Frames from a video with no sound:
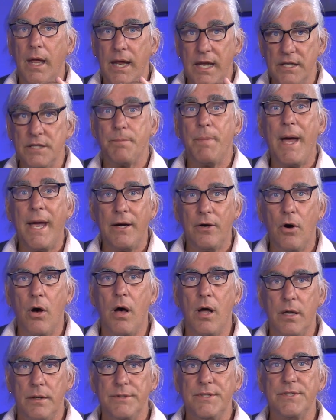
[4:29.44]
is by
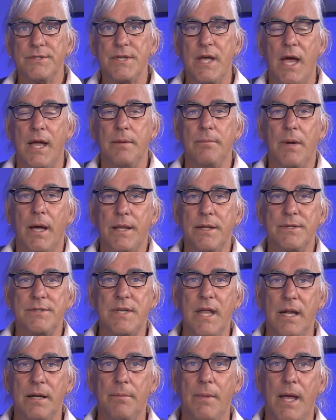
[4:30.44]
law designed by the
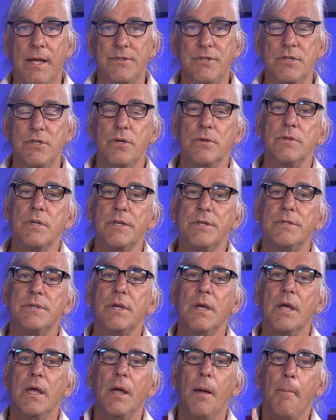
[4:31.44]
state of Massachusetts
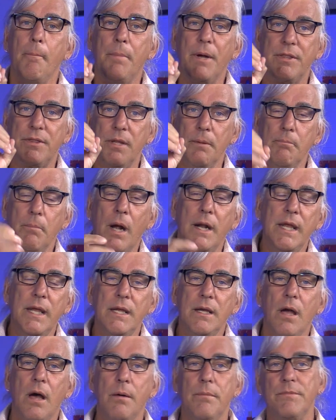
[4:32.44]
but the money
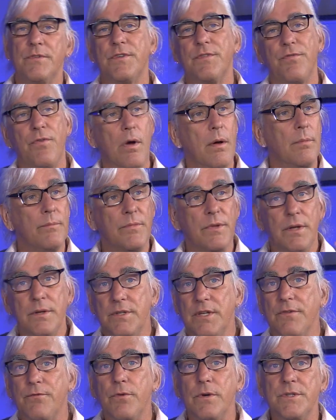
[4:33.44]
comes from the
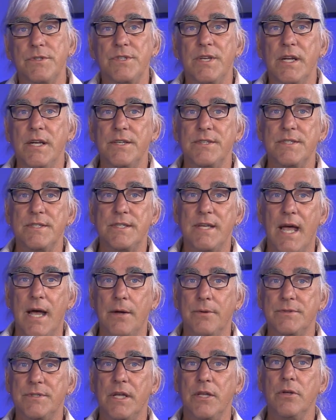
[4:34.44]
different cities and
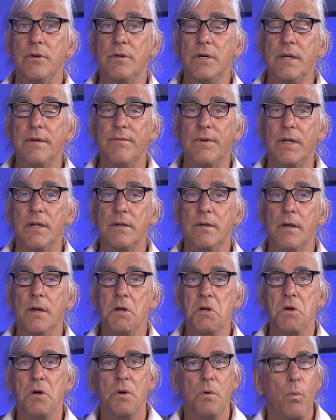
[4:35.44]
towns that you live in.
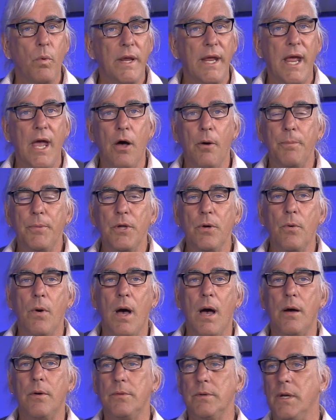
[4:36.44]
We help you
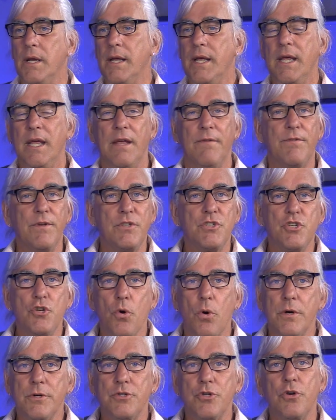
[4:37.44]
out. If it's
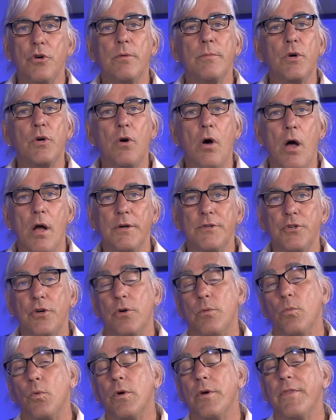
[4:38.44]
short term or long
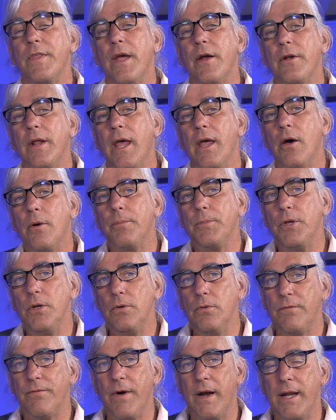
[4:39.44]
term, we're there to help
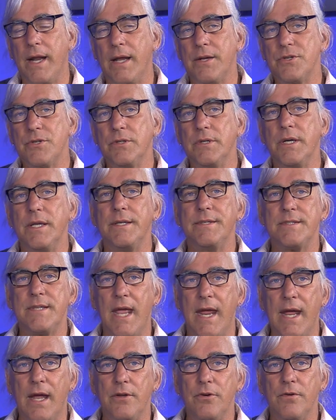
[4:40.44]
you financially
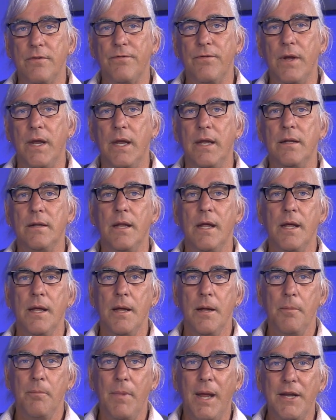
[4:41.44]
stay on your feet,
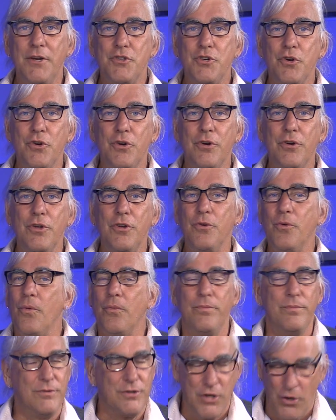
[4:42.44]
make sure
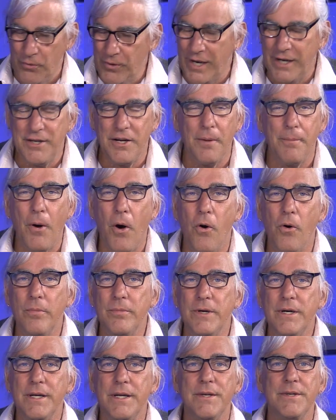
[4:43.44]
you don't end up
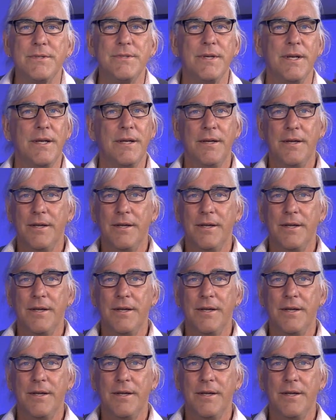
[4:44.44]
homeless,